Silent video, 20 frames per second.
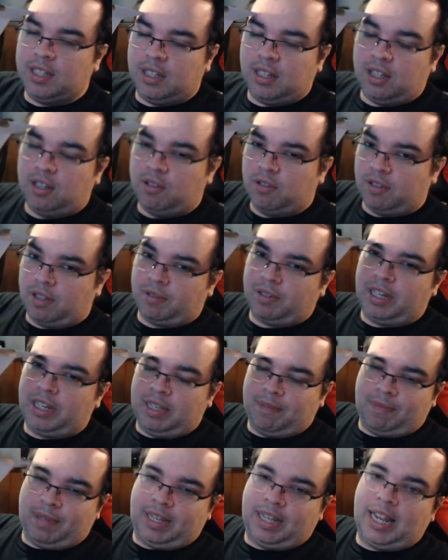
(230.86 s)
oh, I'm gonna
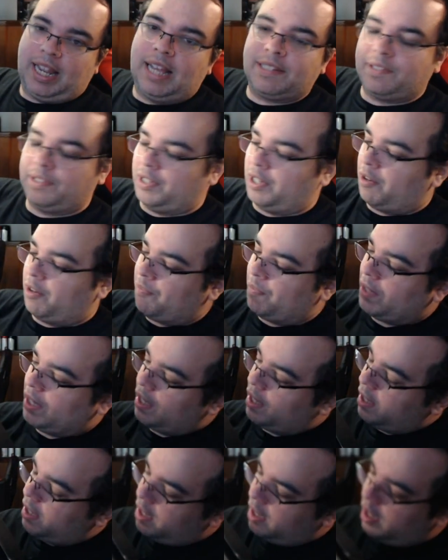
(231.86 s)
hit my glasses here.
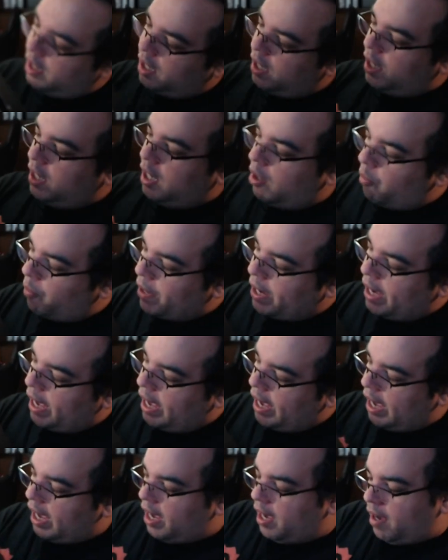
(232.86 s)
Uh, we
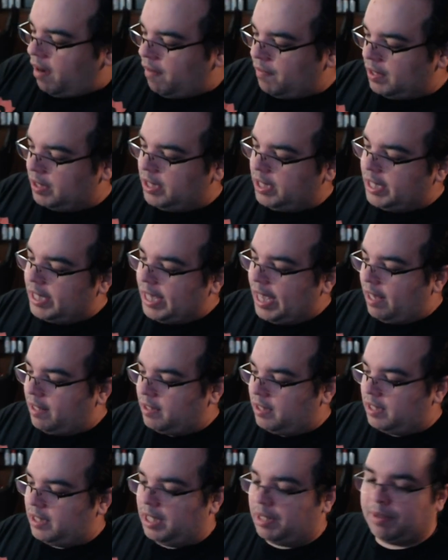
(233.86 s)
have the
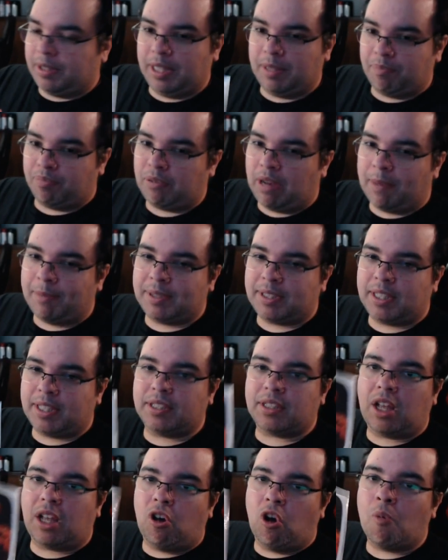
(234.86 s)
decals that they did promise
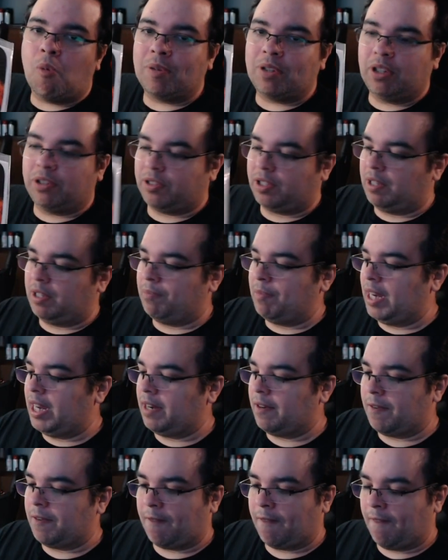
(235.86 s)
us. I'll open those in a
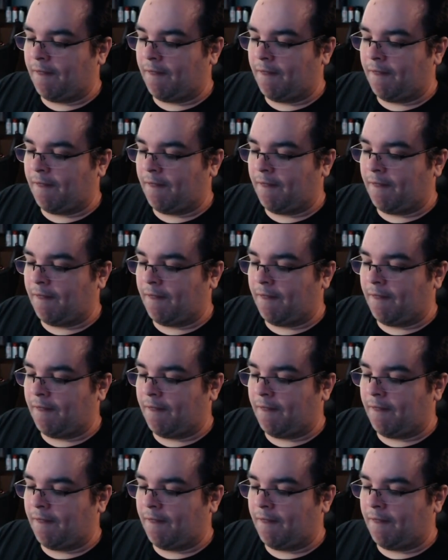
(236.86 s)
minute.